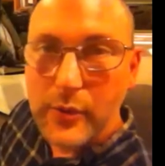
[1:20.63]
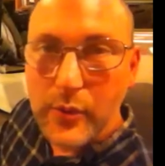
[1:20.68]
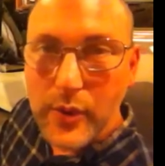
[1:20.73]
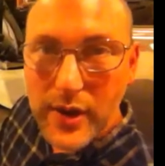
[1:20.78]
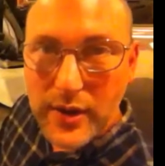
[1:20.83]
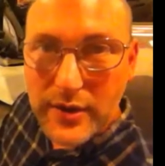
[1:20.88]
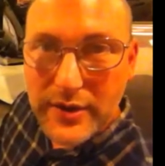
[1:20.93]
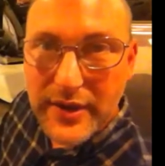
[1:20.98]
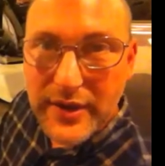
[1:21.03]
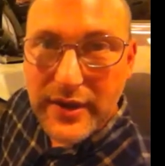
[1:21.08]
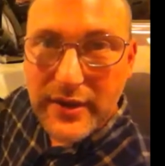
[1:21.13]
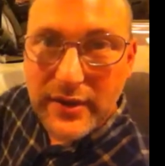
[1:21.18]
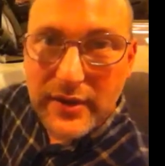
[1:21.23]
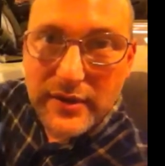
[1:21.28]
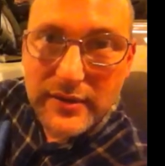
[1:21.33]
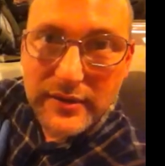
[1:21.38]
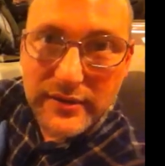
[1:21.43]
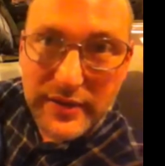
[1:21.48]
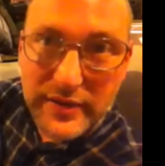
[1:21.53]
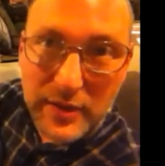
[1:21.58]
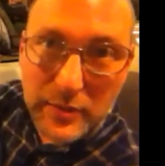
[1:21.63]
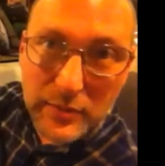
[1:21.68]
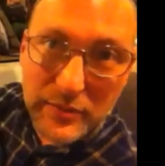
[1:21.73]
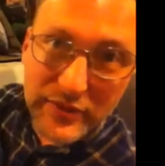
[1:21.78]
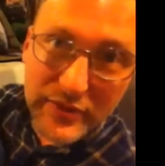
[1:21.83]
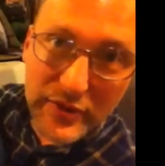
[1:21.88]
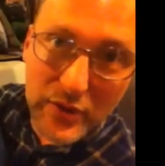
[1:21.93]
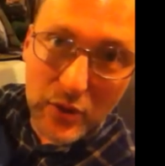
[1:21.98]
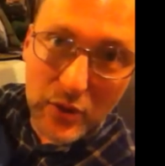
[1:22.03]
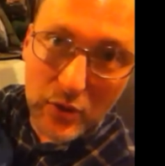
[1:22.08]
welding didn't seem
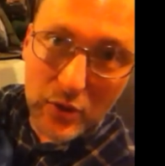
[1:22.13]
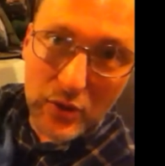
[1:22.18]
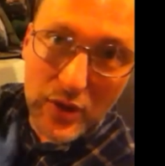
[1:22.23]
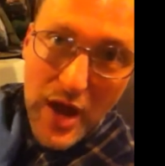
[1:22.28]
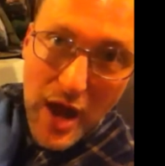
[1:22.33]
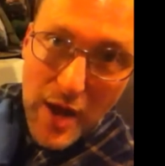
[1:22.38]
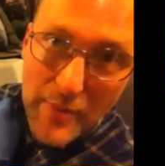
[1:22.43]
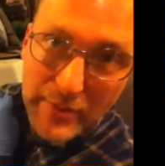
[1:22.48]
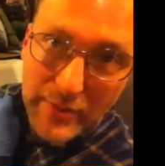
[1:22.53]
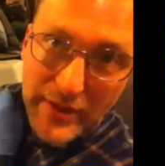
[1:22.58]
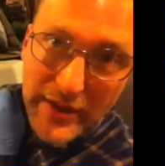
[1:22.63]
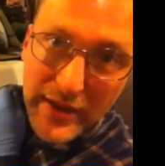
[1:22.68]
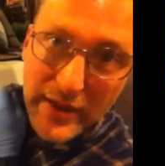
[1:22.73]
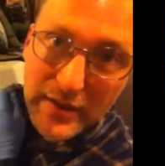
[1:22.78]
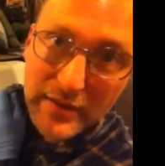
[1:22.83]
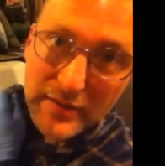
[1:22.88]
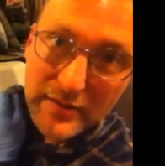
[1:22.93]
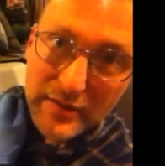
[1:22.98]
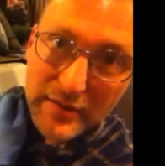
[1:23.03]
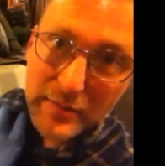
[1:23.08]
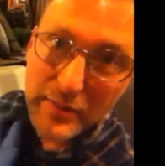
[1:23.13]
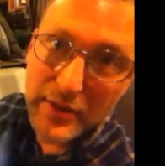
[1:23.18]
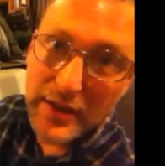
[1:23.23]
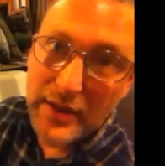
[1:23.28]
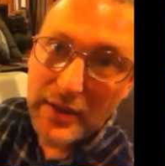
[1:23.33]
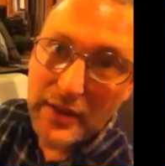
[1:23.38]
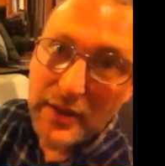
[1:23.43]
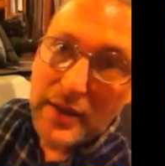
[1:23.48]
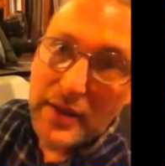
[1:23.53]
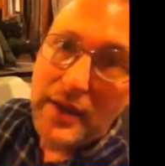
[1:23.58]
so complicated to
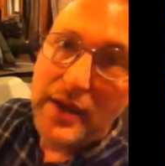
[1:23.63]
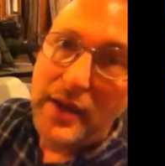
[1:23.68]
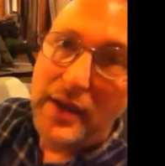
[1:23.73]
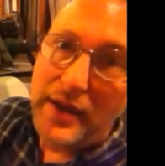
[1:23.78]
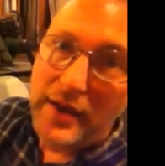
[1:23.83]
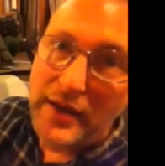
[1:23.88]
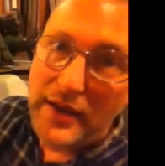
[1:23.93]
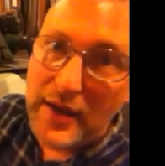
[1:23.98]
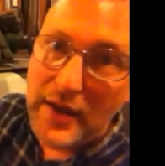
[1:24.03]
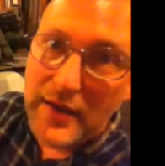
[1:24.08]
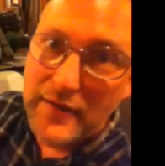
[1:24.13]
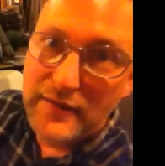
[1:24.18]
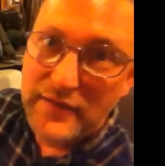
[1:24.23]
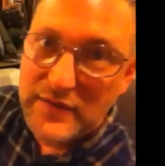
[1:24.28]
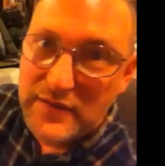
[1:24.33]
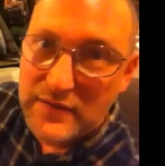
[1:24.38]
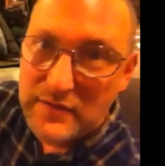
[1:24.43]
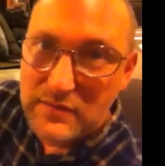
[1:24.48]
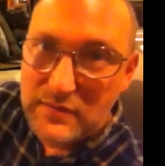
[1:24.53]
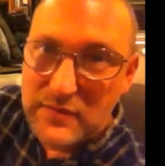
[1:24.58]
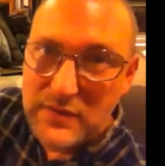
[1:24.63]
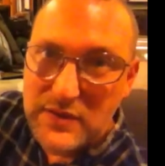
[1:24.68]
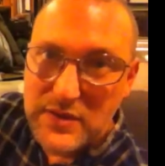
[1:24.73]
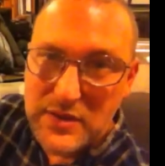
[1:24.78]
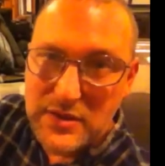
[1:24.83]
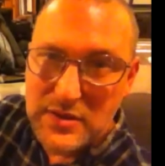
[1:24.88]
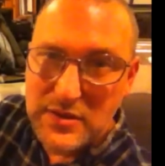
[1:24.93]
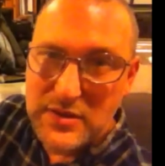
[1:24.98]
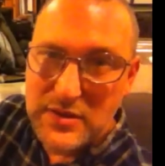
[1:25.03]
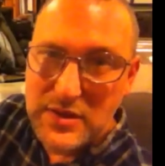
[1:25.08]
me, and I've
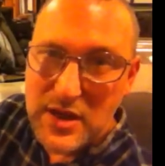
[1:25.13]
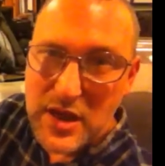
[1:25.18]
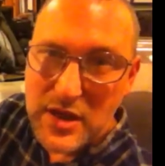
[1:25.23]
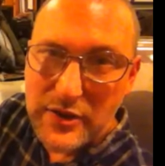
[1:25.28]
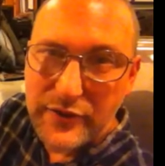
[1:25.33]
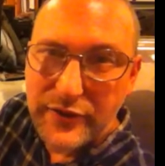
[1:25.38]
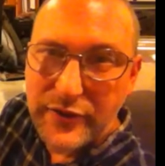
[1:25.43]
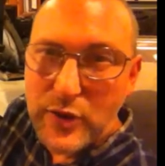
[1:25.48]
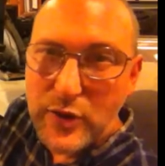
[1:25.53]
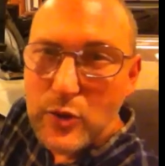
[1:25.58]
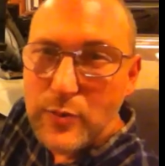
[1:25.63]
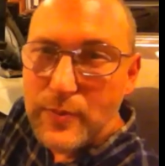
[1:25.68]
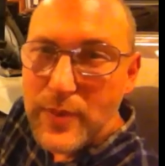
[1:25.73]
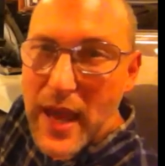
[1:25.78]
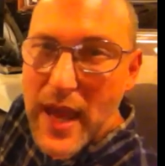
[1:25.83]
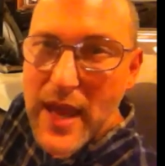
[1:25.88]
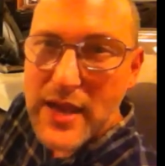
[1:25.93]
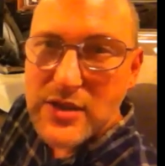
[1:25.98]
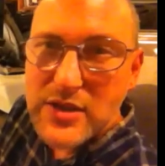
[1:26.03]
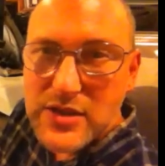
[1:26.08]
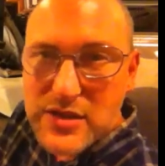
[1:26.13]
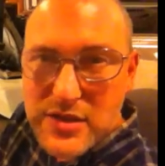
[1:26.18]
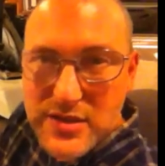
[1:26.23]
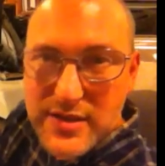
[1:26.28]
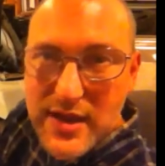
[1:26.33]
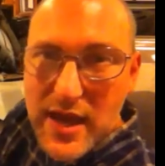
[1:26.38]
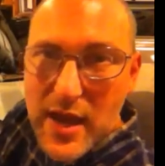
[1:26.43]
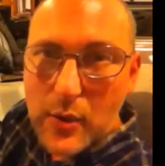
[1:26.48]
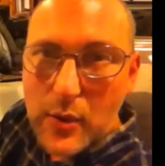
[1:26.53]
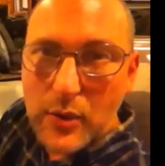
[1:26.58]
done a few patches
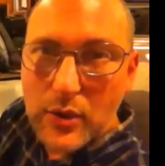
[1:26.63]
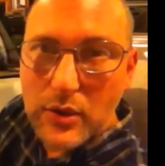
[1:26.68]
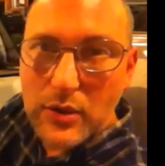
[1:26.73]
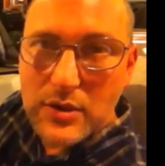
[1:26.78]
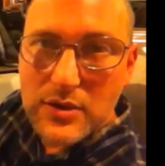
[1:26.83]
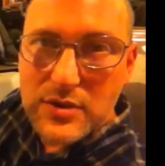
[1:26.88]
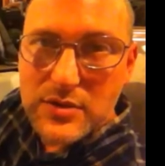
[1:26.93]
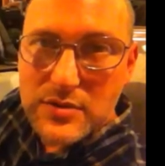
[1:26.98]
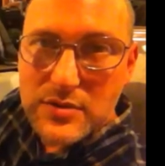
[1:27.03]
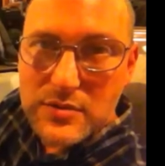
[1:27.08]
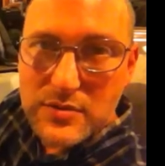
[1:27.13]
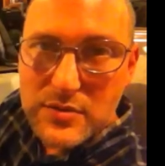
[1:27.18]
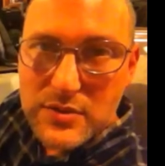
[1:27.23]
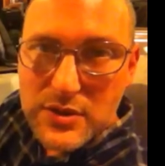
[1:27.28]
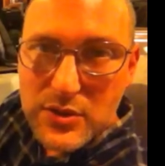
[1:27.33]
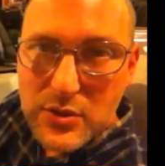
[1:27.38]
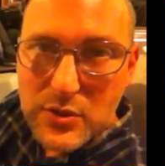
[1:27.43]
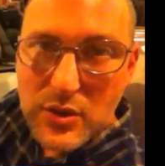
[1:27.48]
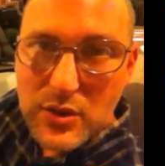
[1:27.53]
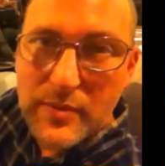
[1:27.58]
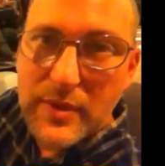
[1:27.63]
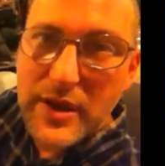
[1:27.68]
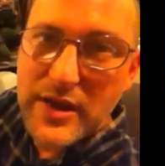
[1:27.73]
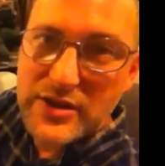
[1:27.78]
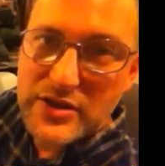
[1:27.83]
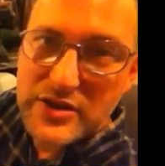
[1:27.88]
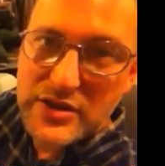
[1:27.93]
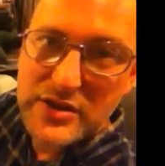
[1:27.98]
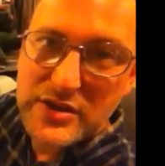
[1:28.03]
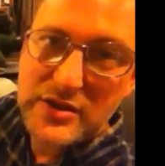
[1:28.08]
that were in 2
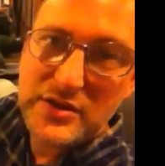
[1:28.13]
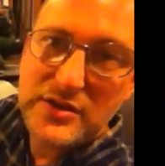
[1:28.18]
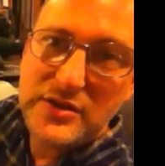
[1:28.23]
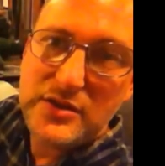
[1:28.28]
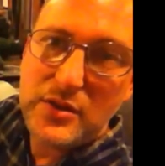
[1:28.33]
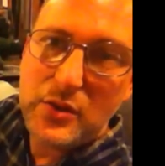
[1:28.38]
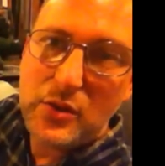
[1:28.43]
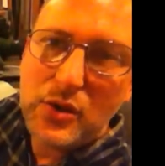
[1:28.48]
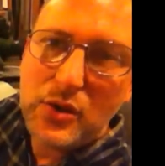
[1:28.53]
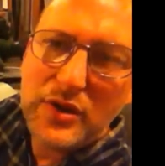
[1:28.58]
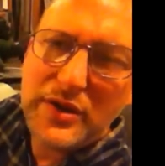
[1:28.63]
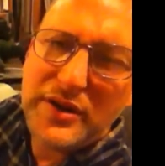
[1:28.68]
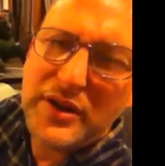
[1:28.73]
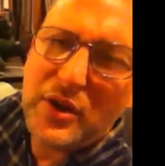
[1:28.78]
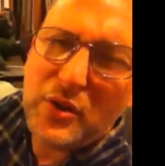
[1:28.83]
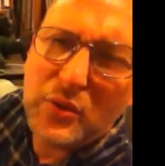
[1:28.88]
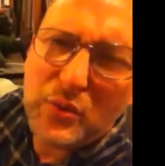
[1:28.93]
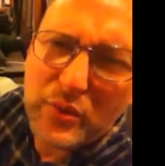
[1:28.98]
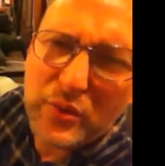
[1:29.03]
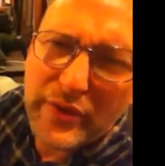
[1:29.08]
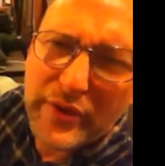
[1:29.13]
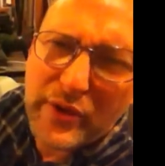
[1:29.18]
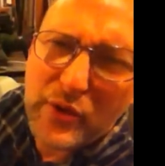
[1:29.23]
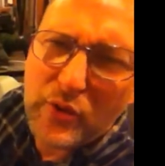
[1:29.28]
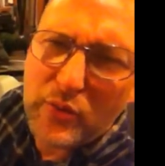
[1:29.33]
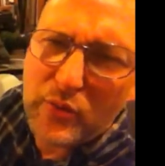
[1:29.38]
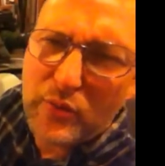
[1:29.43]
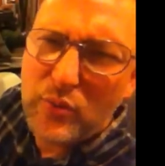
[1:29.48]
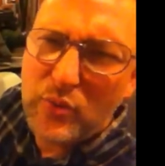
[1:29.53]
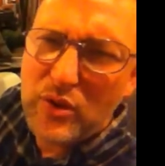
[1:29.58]
dimensions, or with
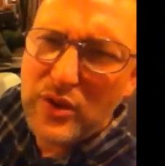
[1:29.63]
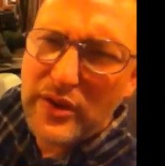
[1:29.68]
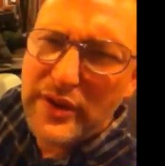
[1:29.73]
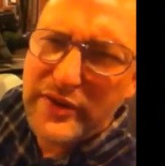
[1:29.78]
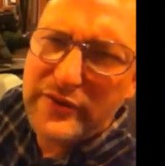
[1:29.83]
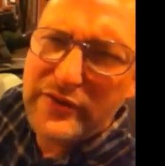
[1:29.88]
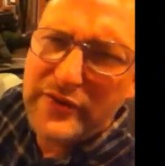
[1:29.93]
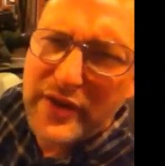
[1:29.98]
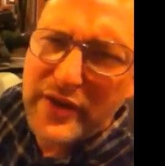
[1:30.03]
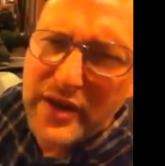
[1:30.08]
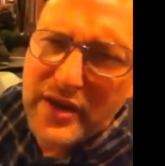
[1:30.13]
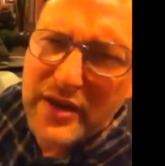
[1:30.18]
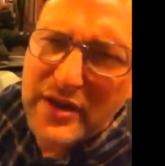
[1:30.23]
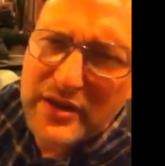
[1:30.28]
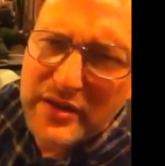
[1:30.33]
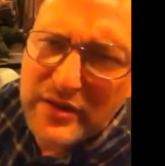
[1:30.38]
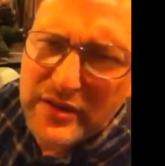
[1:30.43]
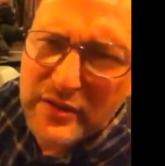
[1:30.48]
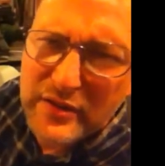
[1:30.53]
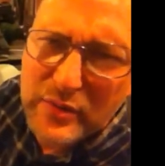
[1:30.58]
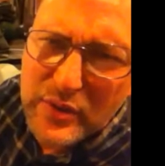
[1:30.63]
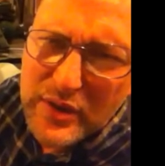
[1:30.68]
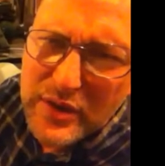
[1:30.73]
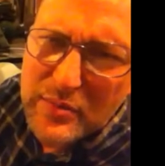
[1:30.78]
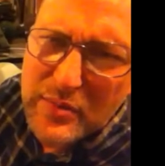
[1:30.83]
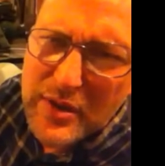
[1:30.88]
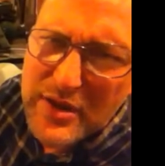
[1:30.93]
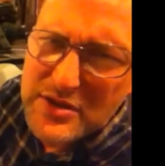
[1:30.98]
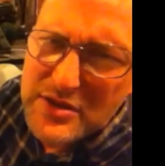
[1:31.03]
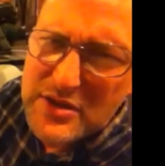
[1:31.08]
a relief cut 3
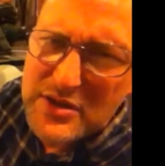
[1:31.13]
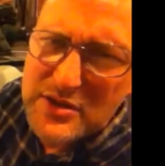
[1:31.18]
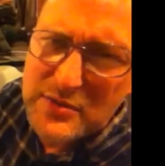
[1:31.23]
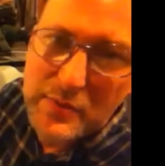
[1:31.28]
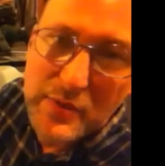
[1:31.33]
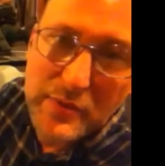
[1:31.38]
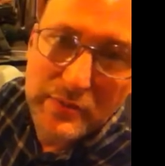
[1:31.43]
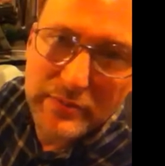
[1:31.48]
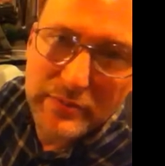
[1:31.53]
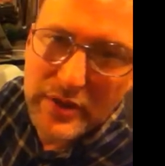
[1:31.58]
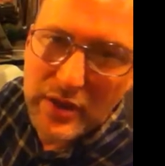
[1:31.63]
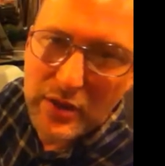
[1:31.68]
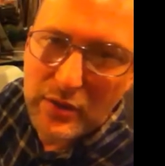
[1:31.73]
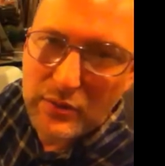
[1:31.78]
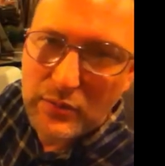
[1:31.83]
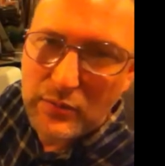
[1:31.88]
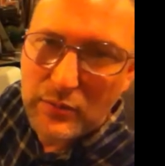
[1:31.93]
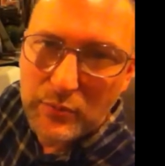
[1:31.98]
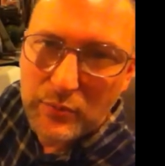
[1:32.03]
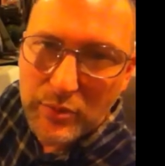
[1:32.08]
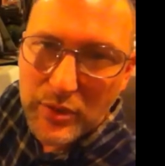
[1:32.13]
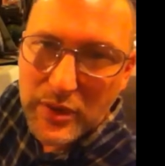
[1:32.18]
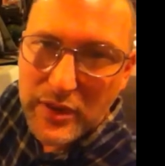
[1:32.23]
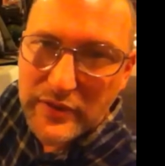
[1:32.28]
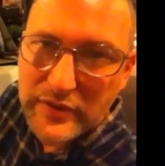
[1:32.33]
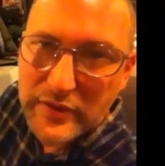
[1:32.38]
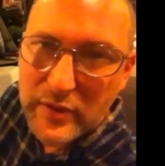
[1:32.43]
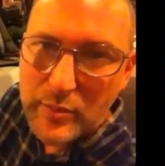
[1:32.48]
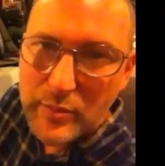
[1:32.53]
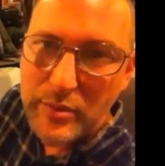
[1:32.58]
dimensions, but pretty
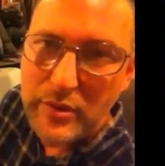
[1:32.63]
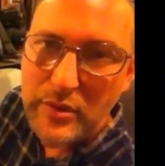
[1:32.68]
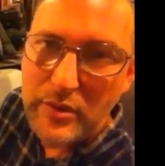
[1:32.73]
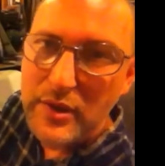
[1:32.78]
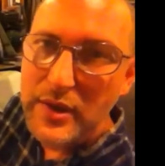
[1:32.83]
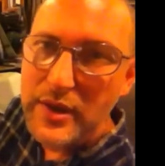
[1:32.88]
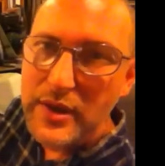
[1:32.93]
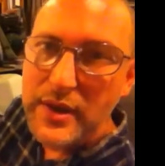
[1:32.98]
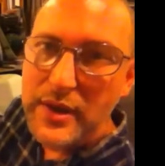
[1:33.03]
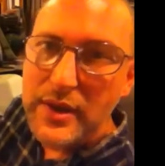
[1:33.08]
simple.